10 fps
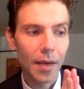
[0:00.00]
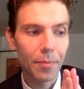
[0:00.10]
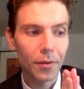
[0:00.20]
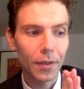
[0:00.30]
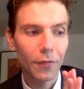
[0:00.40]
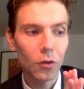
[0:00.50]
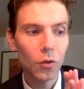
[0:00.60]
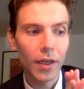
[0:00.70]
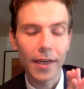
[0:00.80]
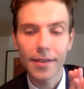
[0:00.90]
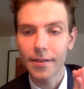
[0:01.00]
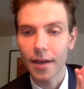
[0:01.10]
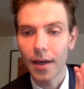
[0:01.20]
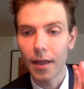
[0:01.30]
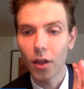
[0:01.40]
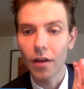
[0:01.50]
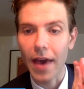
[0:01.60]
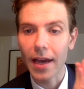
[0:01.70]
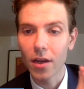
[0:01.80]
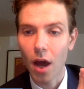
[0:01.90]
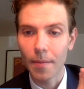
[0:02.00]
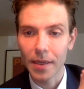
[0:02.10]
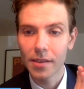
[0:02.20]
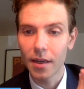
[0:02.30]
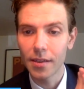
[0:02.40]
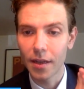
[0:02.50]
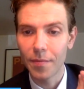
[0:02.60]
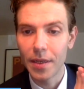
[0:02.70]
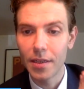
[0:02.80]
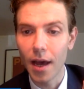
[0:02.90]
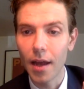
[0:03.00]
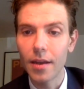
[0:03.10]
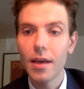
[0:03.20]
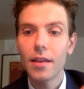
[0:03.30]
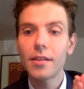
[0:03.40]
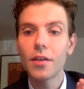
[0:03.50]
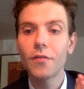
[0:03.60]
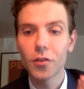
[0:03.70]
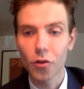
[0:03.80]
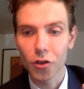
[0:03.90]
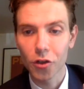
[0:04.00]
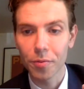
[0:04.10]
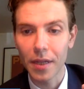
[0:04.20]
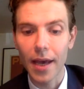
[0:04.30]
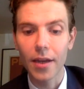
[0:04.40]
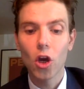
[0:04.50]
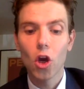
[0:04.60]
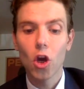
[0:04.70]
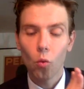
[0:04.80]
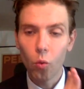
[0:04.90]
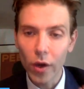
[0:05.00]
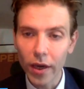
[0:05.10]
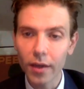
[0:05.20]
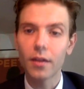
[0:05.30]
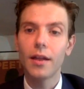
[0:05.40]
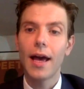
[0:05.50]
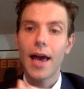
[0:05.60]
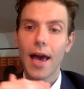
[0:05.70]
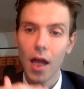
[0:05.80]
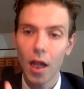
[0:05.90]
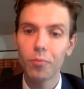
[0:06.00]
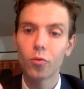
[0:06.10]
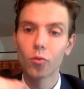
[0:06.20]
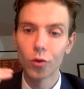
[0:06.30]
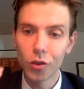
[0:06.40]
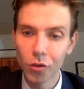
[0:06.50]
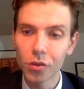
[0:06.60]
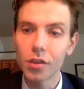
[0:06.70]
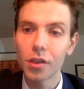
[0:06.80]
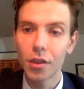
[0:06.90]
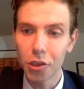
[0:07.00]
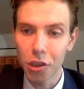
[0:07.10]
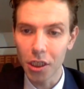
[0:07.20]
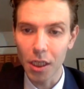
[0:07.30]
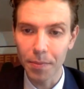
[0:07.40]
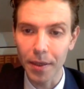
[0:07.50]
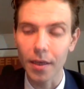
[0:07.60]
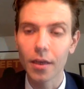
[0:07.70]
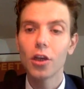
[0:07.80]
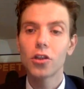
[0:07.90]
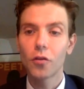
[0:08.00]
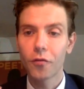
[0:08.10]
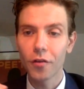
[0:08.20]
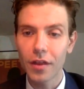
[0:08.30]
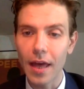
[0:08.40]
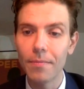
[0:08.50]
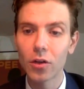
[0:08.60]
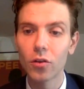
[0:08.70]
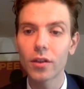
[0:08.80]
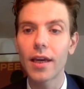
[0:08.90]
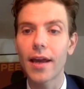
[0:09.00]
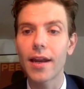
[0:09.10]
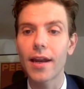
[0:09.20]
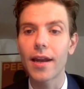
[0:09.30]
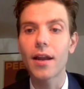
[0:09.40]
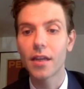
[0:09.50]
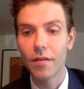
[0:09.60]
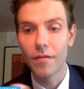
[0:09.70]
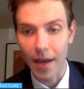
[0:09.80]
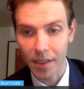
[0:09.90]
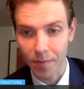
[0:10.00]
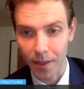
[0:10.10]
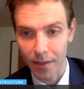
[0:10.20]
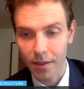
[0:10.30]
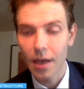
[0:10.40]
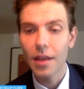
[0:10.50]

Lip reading: example, if you look at a lot of economic studies that have been done, this infrastructure plan will help reduce the GDP. So for them, they're looking at it as an investment.